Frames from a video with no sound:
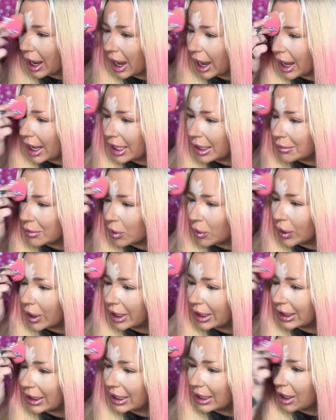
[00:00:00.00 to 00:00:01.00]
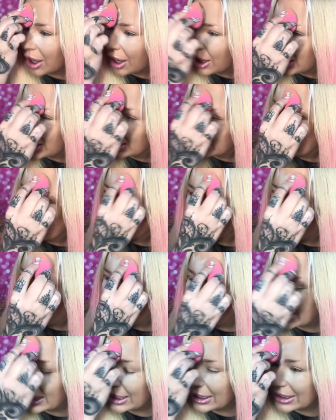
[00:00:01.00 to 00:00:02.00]
I am oily on
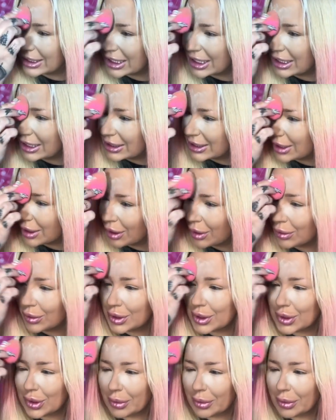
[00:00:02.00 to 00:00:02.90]
my T-zone,